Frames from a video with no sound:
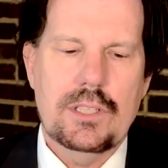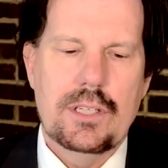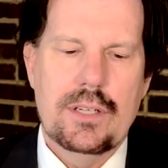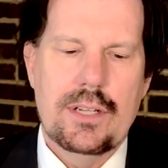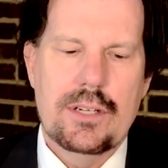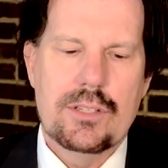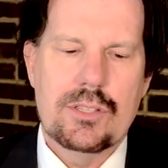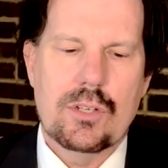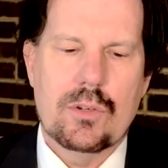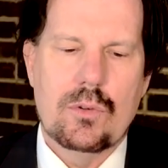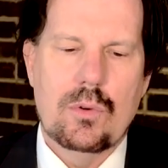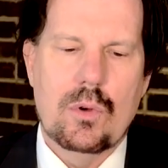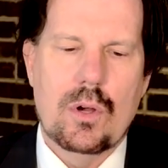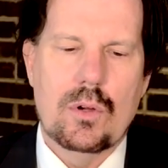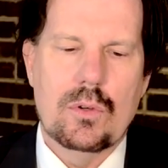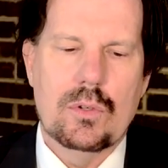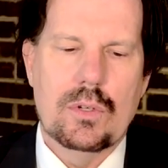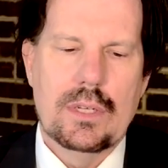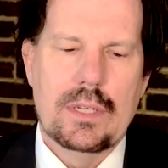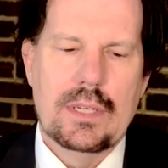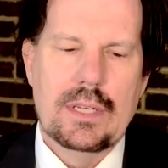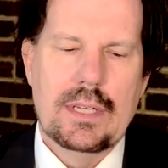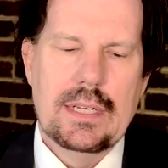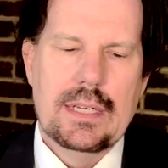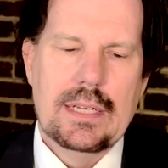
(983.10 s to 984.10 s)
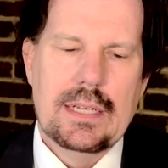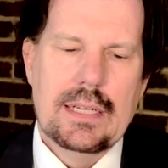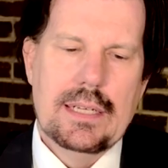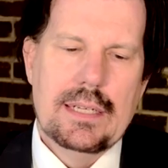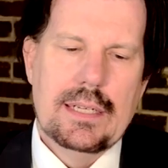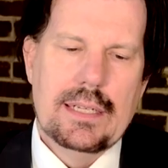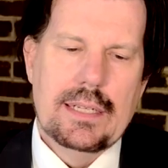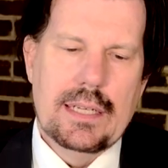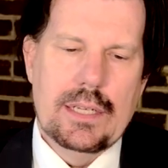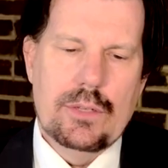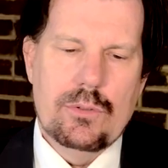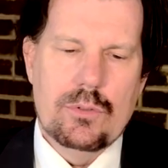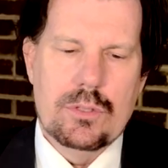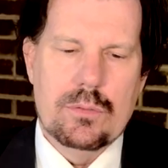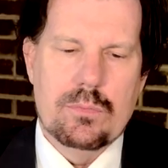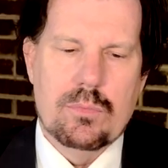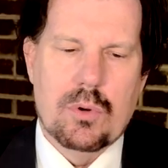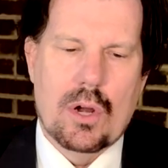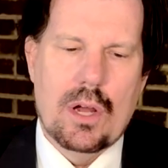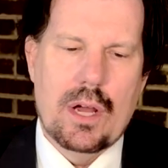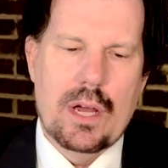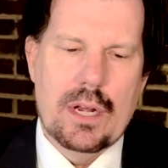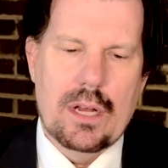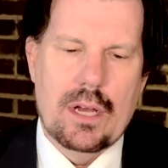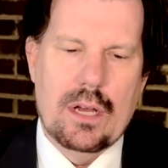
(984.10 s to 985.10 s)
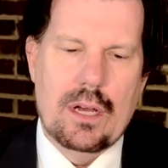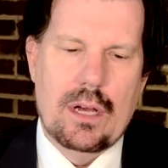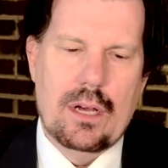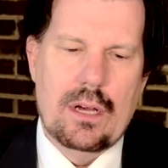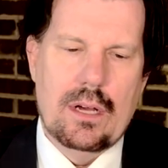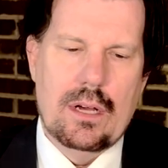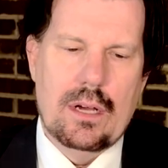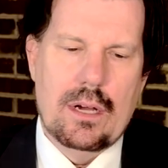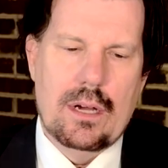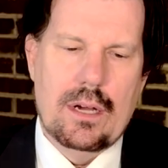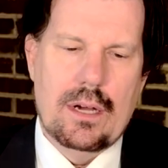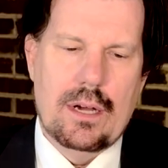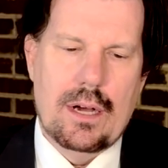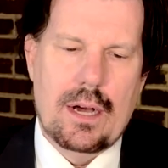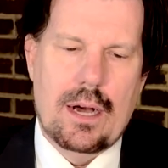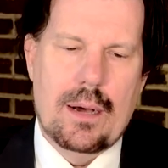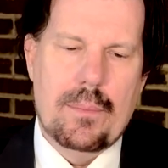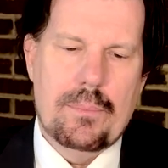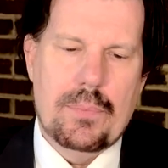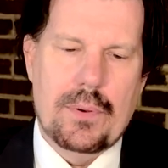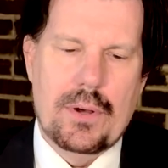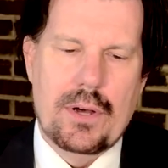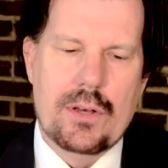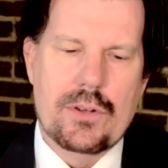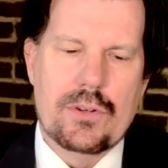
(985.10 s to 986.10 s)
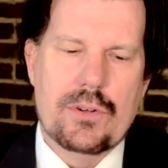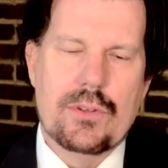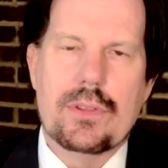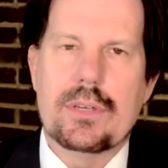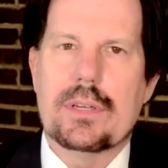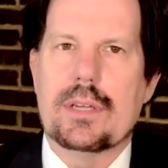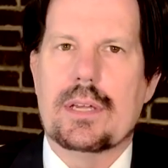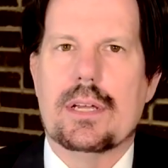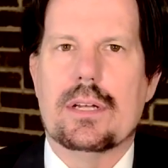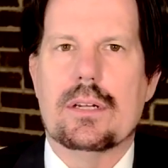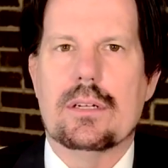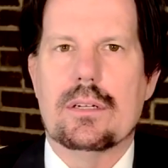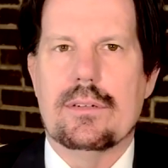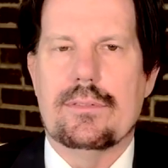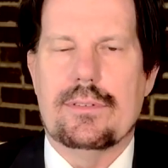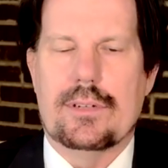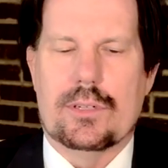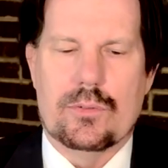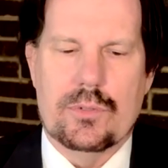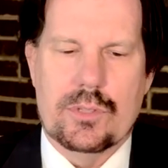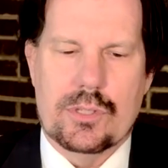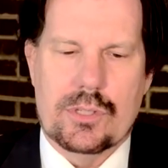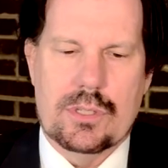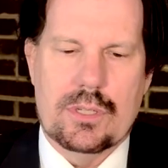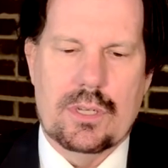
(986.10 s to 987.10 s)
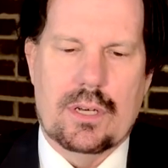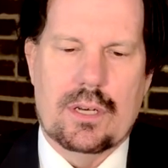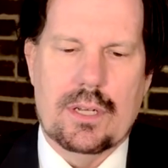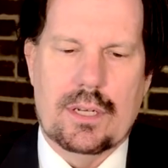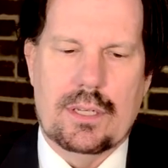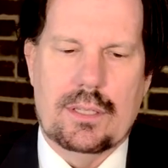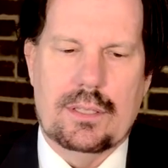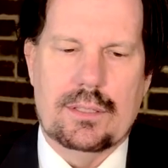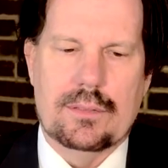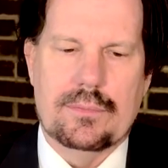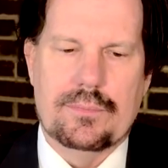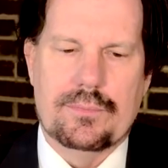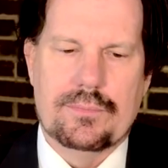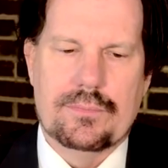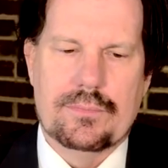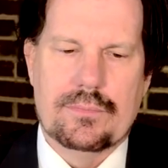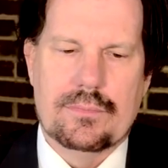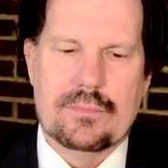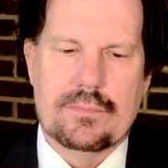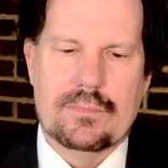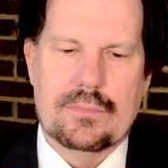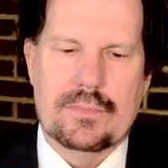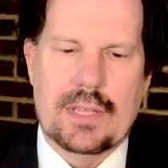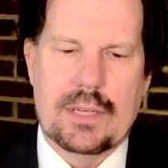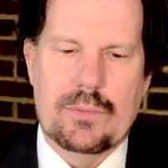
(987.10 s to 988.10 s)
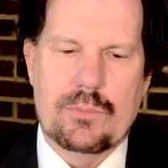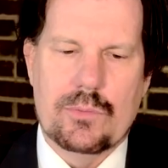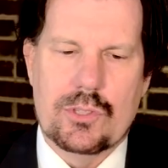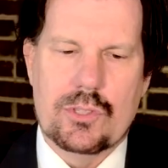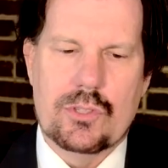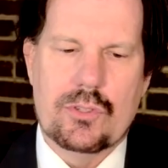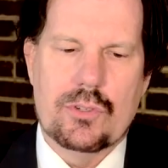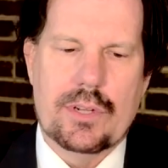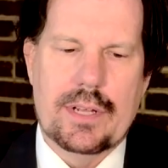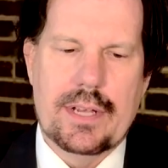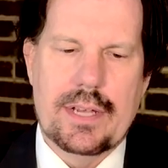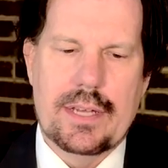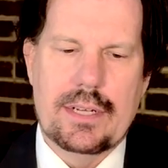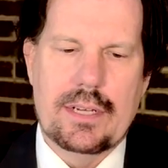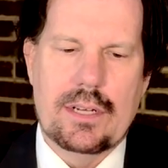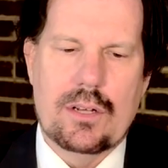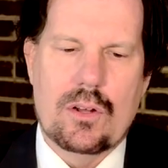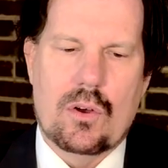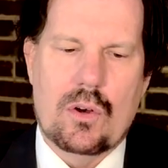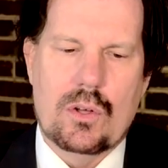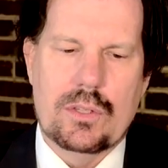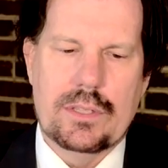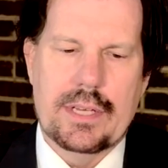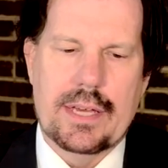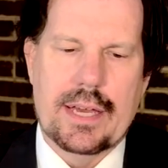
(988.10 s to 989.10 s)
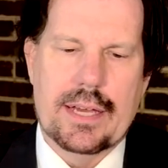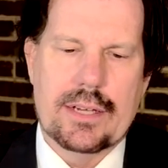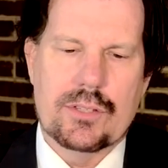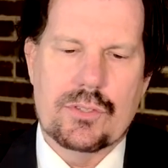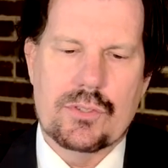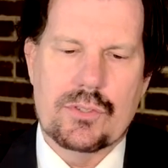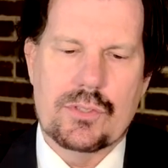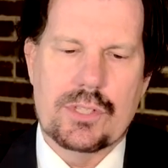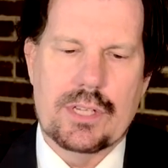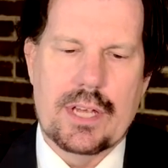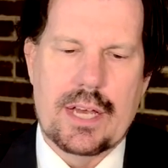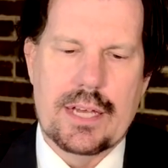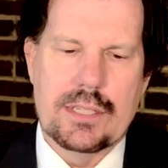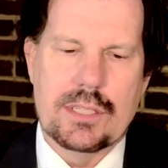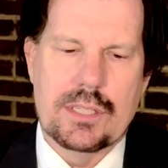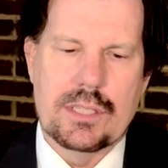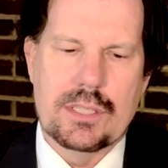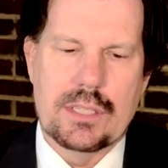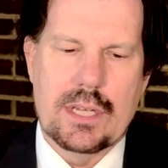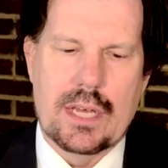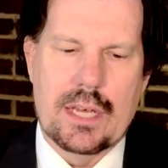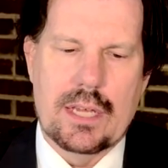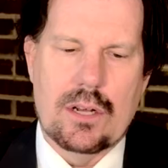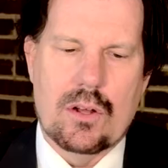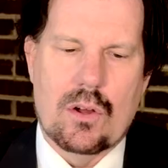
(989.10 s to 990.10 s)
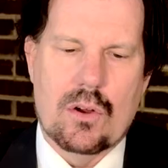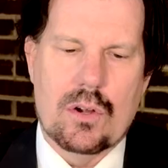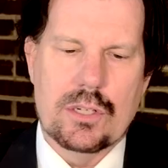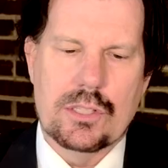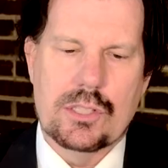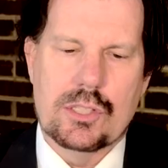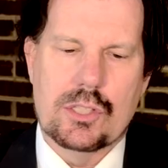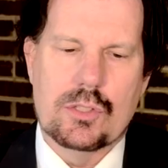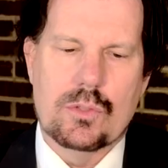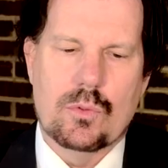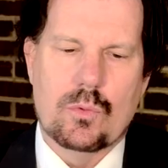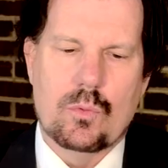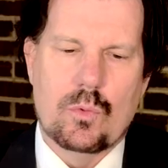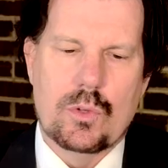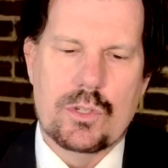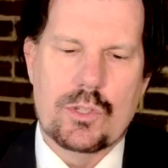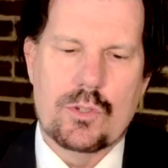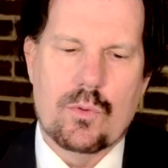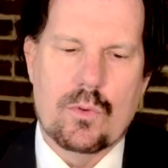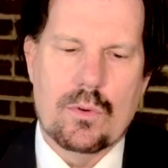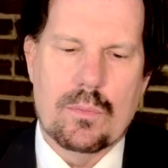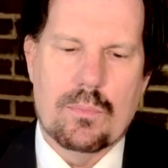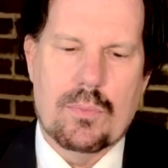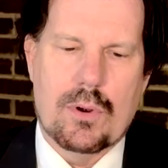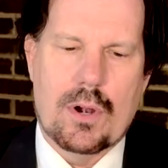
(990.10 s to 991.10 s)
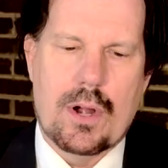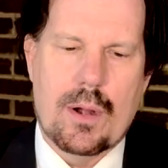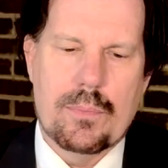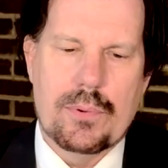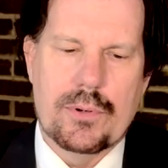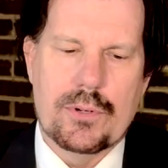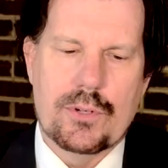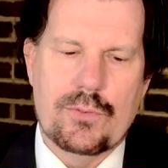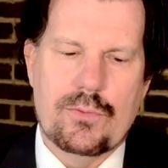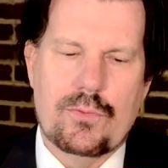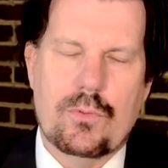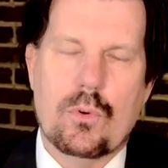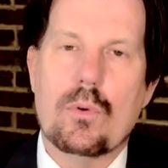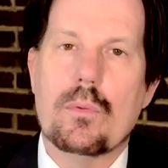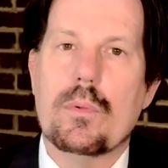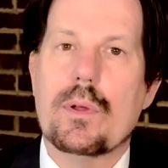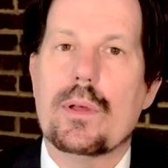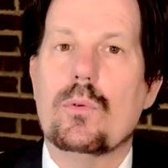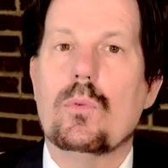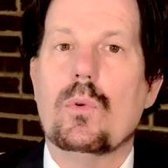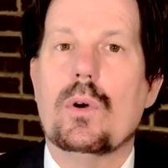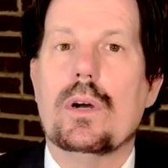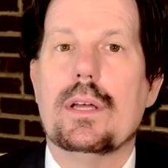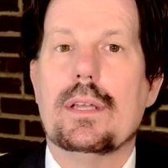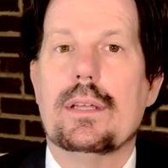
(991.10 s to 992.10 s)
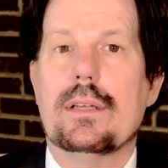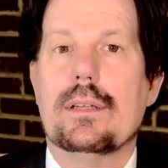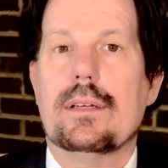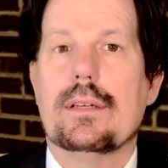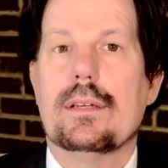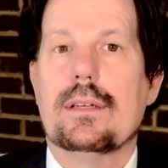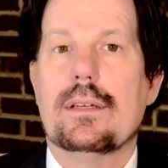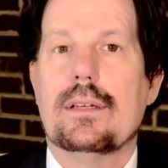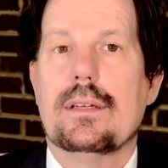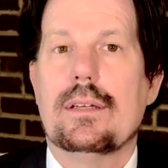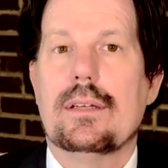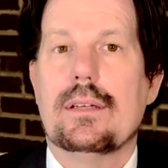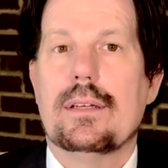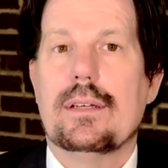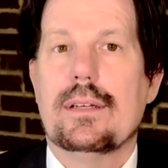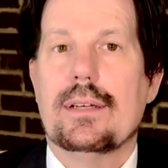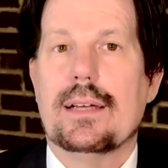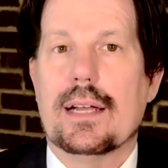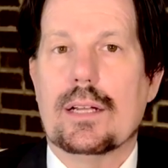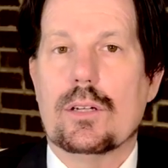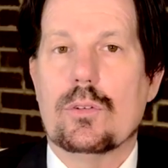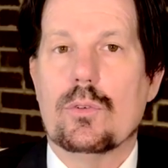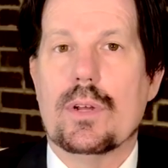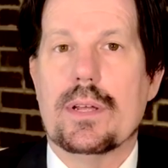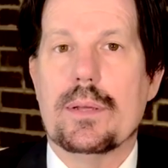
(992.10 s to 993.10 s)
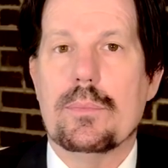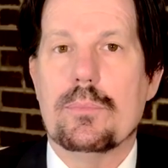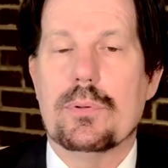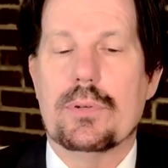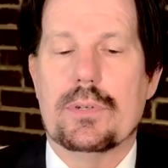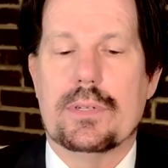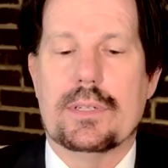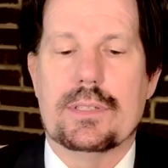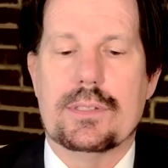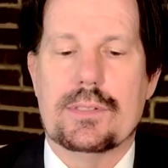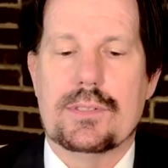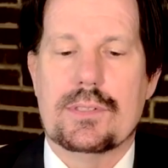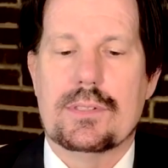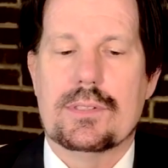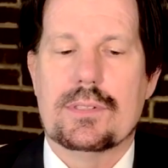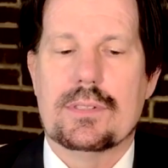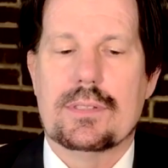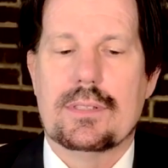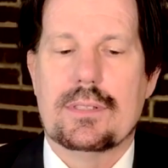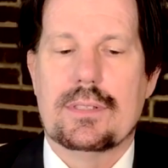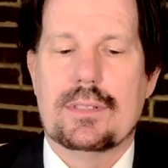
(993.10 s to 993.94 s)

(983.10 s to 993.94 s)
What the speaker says: Here's a quote. He was brought up under the care of Aristotle and was trained in all the exercises and arts which were proper to form a what? A great prince.